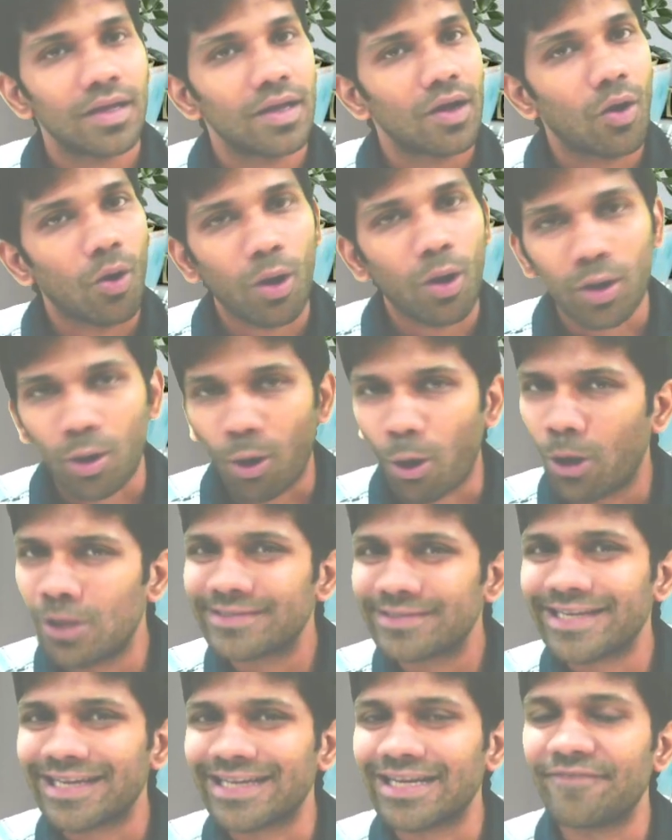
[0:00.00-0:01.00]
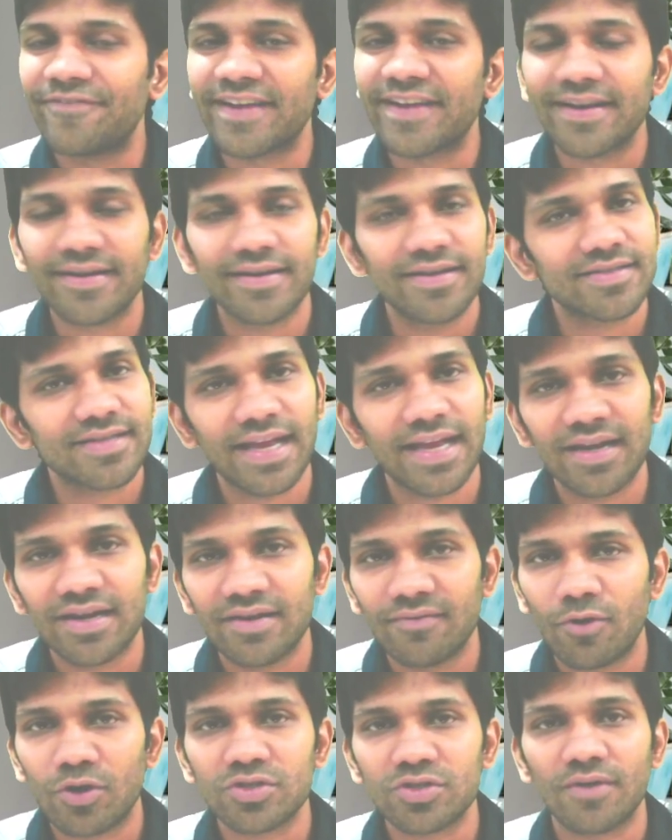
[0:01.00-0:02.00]
or all significant risk and
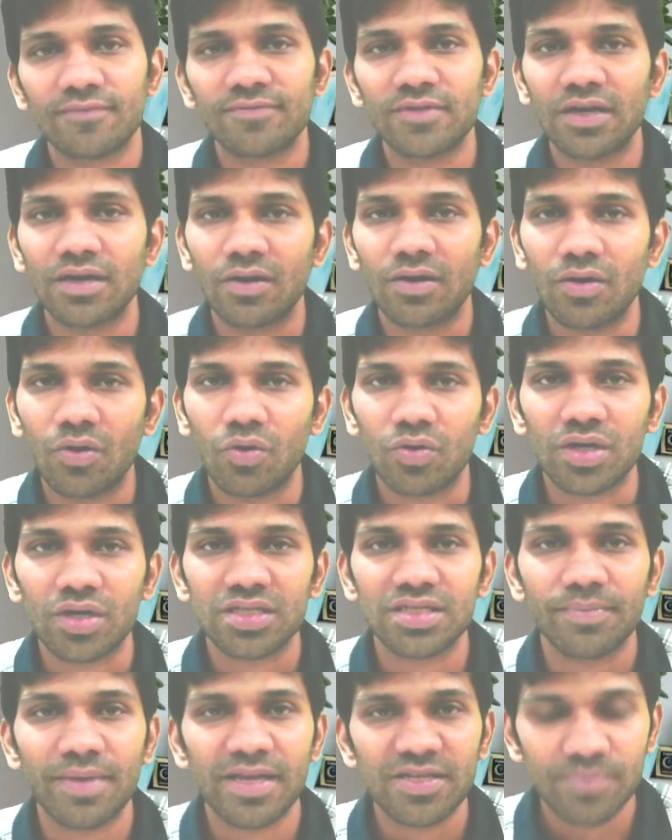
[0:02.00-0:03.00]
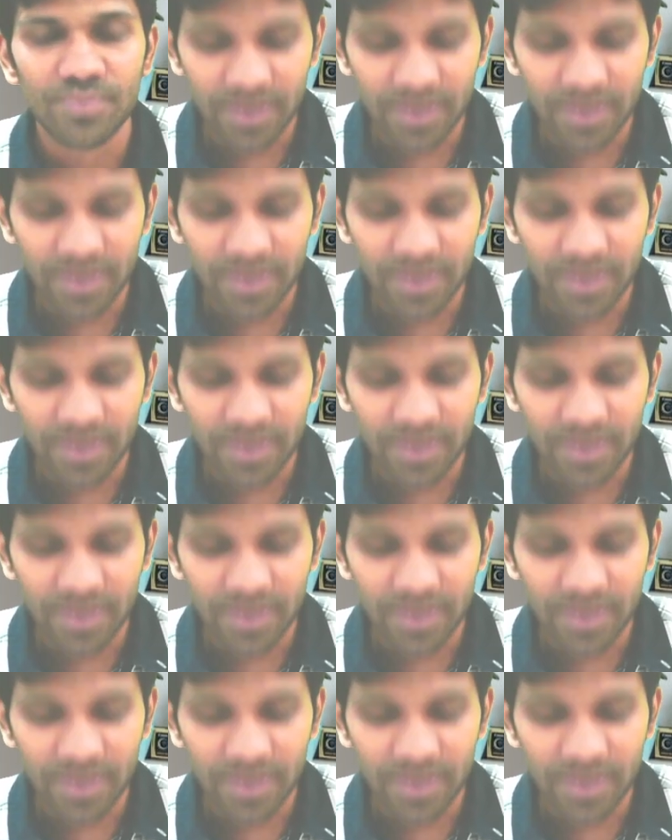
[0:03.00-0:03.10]
rewards of the ownership has been